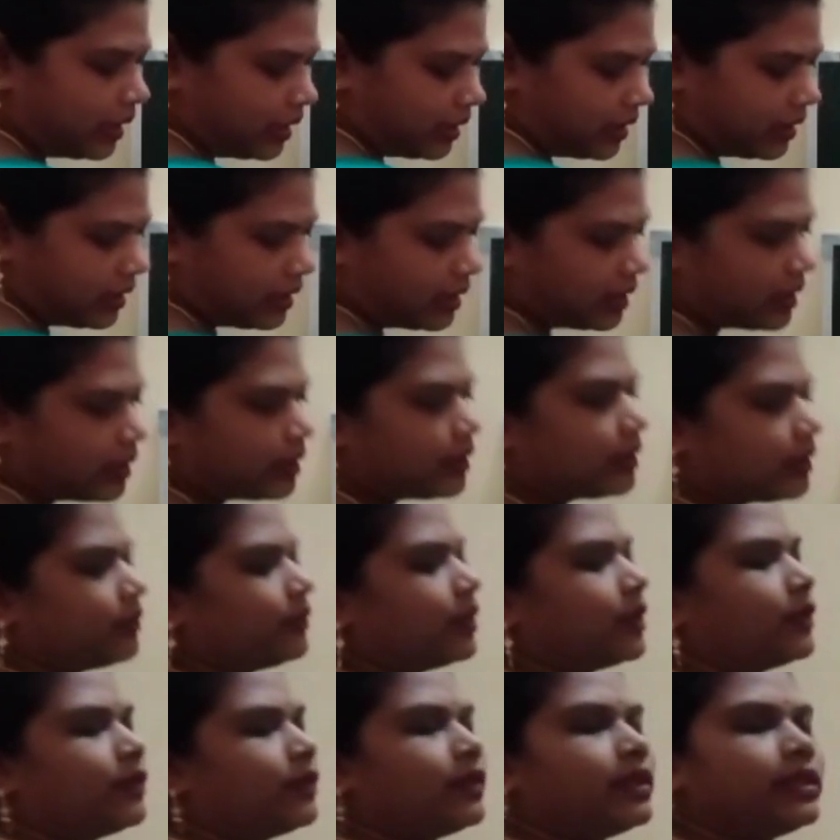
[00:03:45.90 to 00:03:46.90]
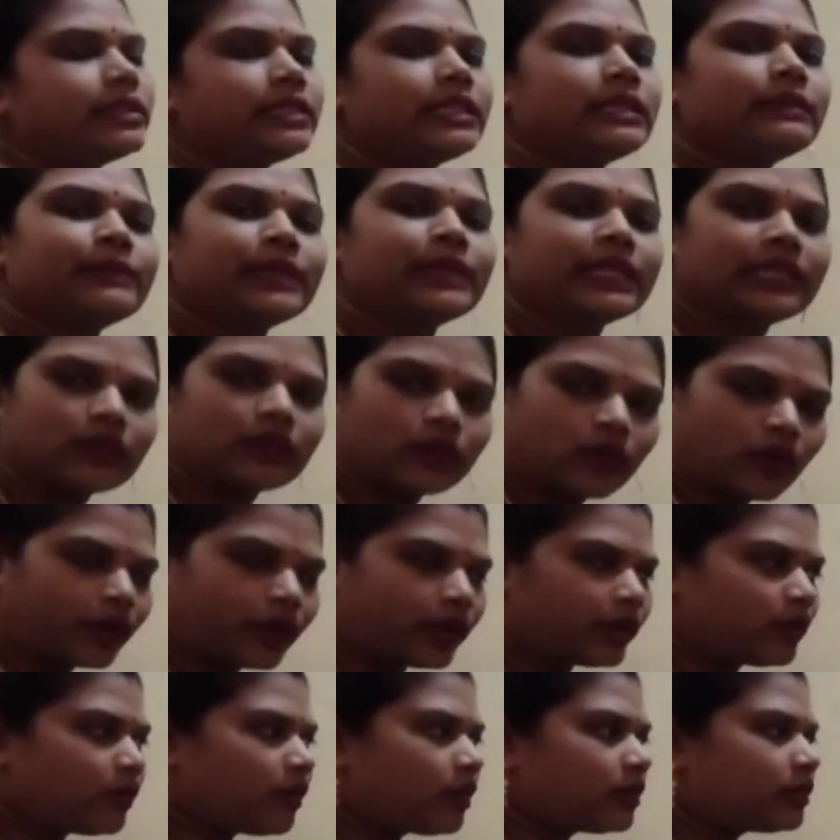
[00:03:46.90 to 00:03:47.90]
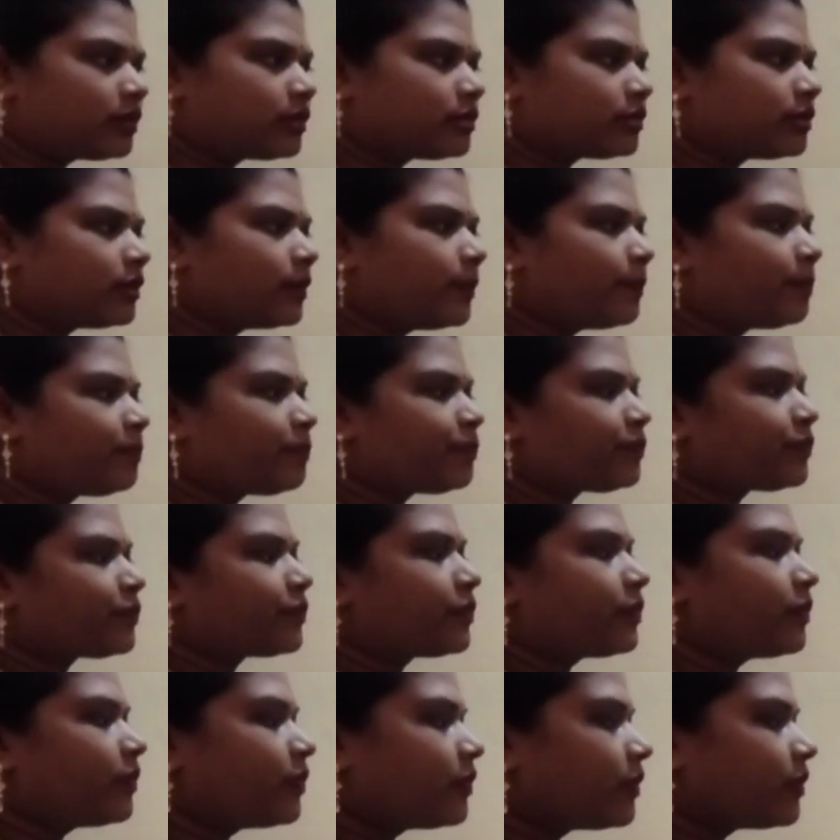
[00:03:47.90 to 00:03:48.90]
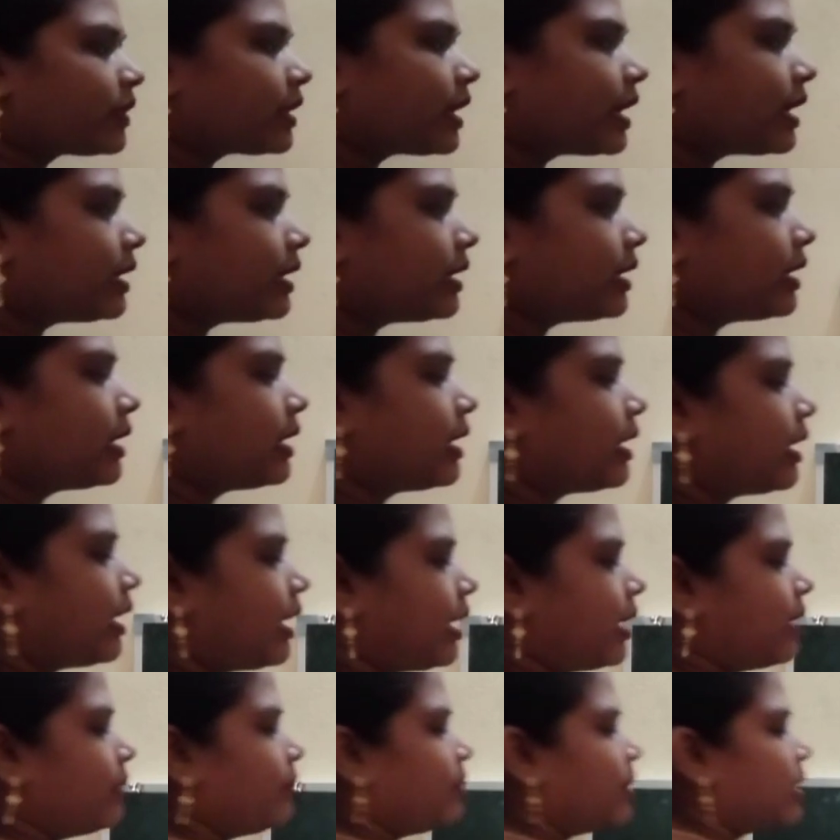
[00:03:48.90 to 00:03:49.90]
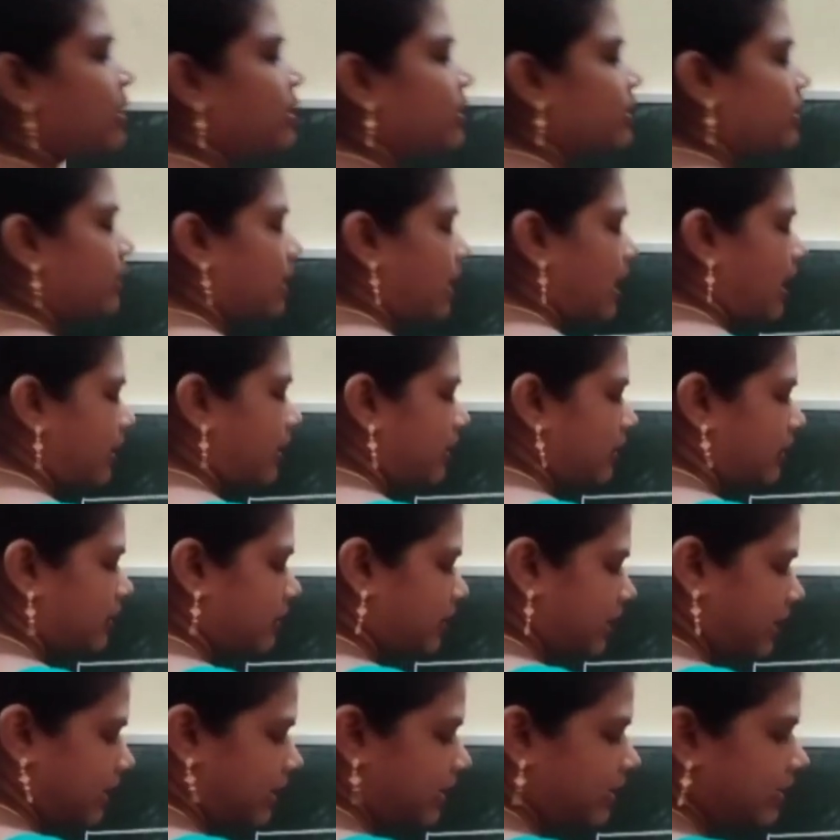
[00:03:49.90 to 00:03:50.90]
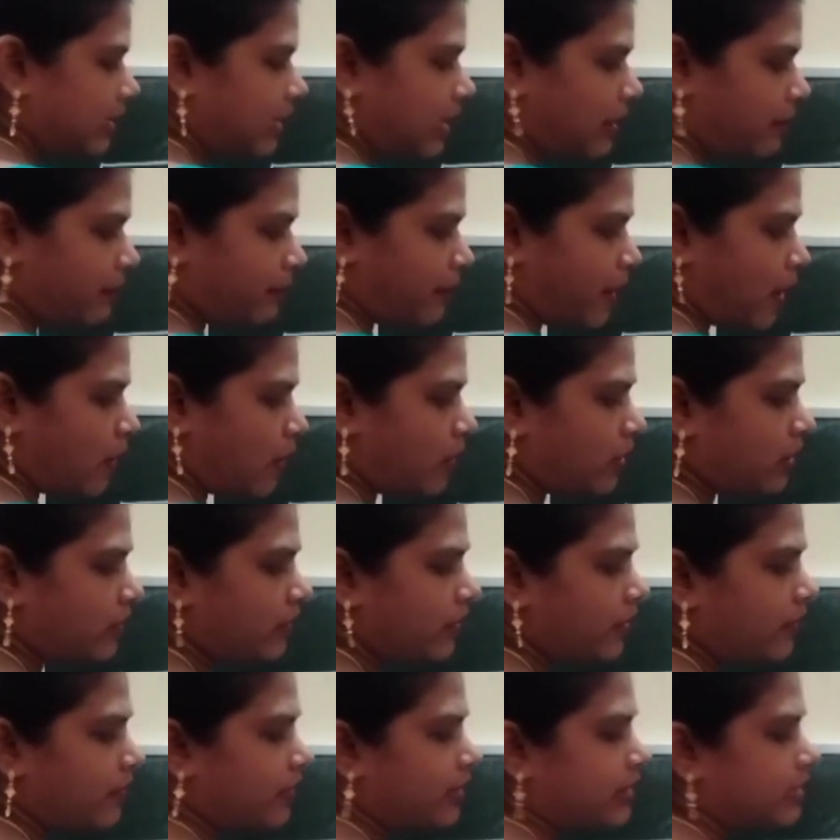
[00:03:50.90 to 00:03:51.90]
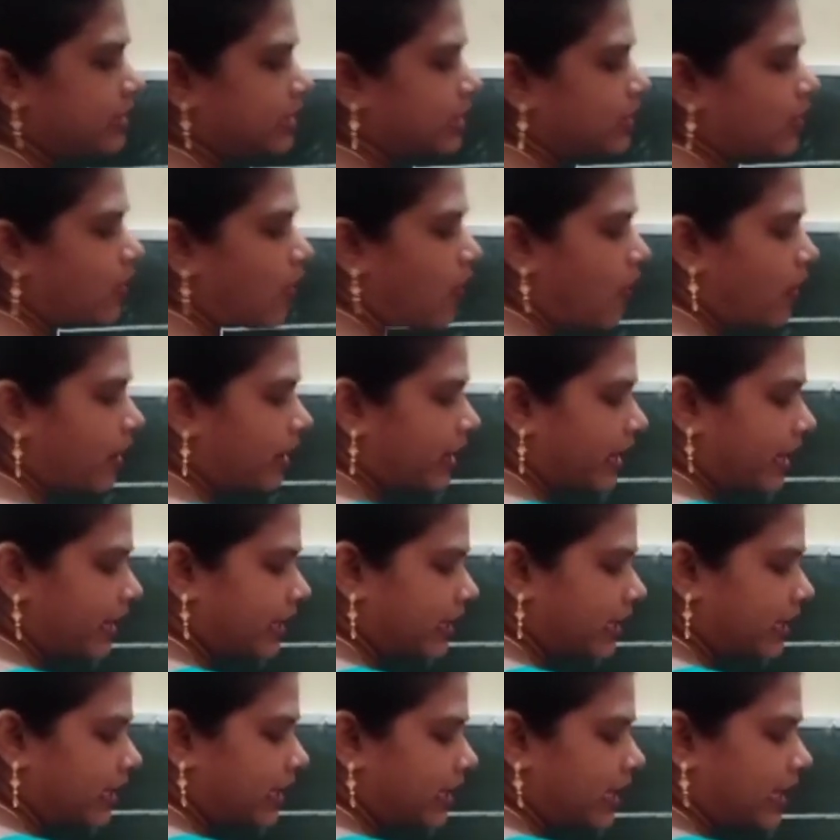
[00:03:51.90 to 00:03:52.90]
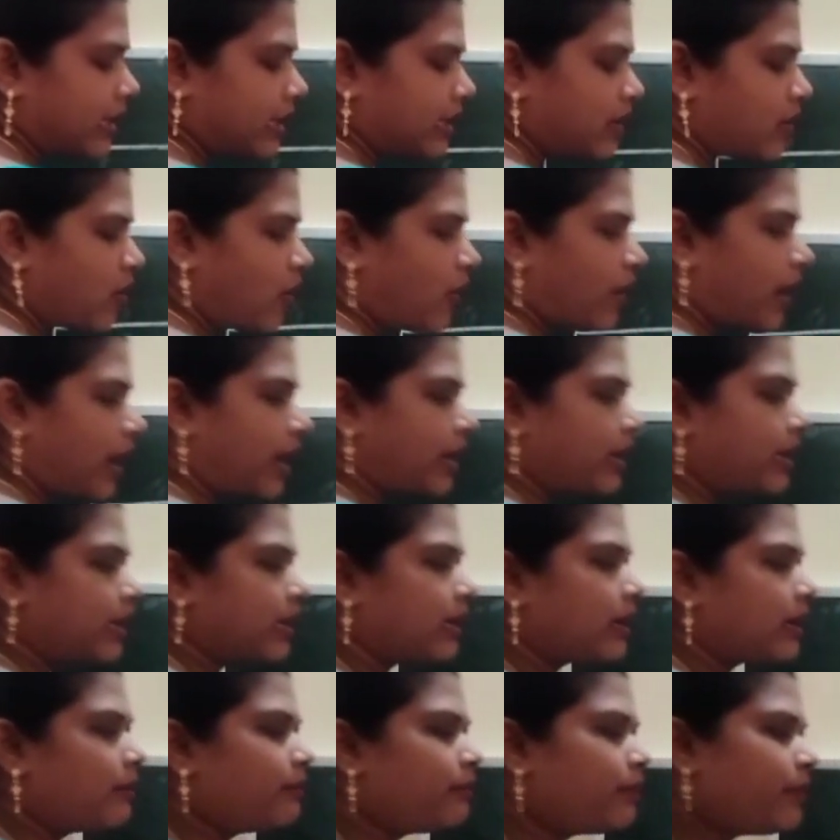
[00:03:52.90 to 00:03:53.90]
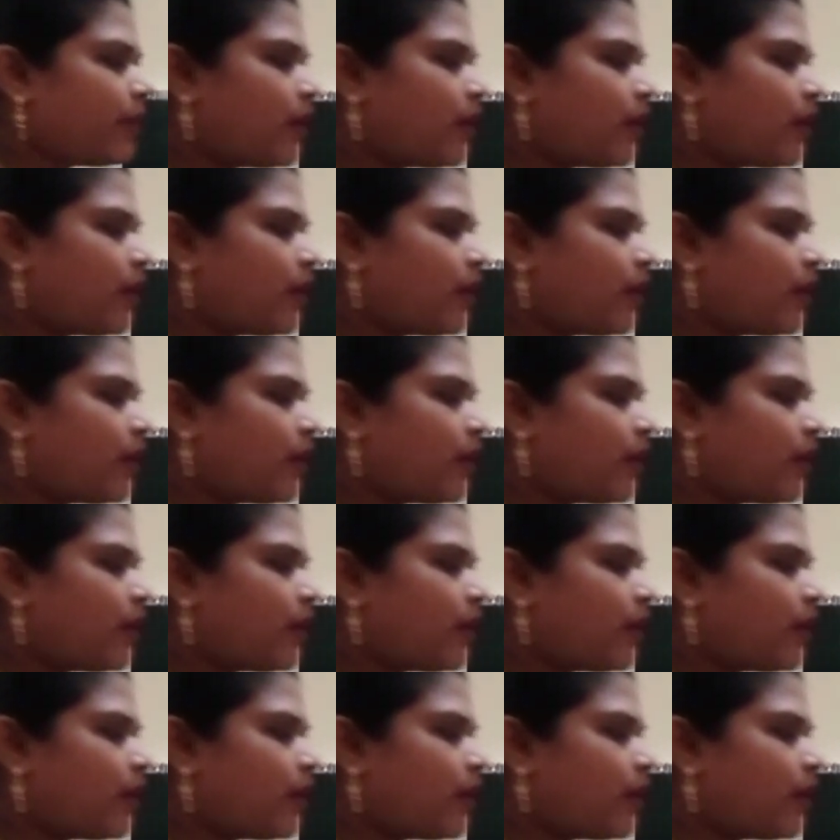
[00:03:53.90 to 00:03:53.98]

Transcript: we will see metalloid also. Then in compound we will see organic and inorganic compound.